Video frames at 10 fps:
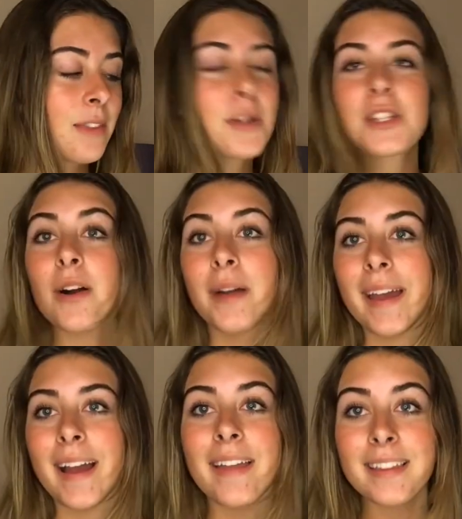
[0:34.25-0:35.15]
which,
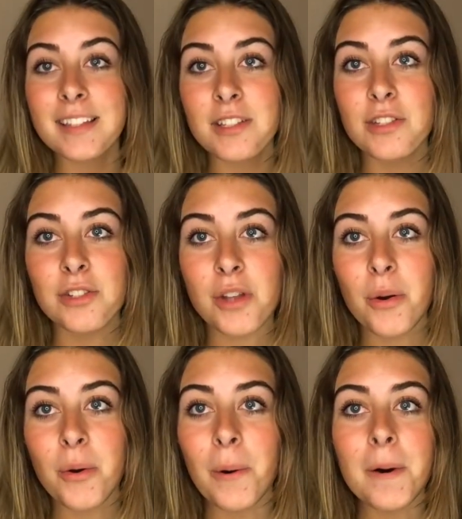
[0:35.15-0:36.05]
okay, I think this is
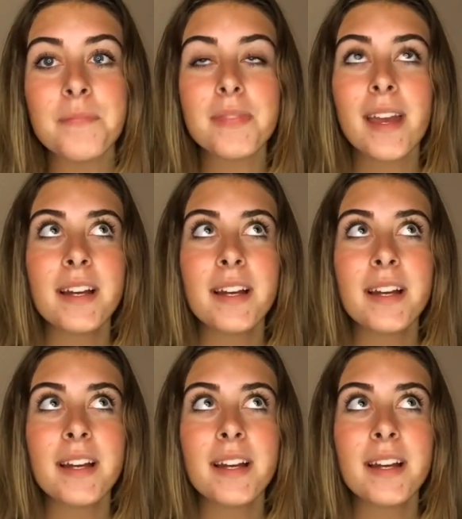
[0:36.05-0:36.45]
so cool.